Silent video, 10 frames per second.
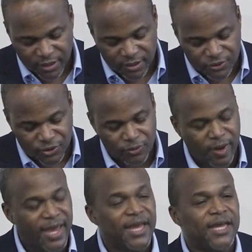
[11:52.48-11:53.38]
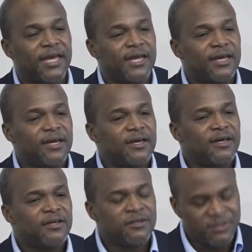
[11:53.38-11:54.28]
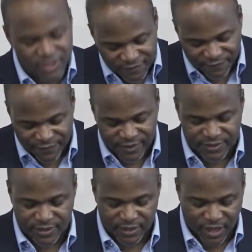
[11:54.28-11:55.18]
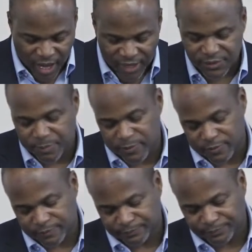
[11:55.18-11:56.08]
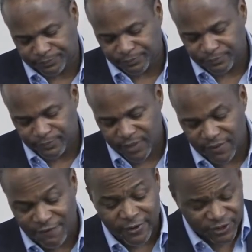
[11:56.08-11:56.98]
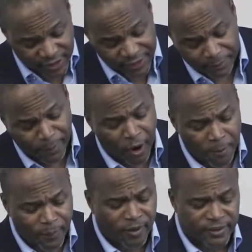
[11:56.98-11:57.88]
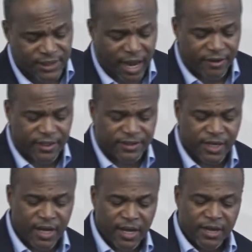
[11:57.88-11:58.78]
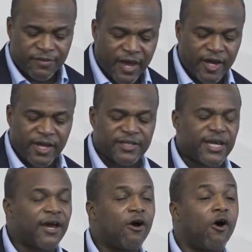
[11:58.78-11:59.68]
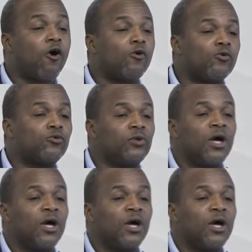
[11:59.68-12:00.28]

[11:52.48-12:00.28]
to a different gospel. First thing that Paul points out is there is a hole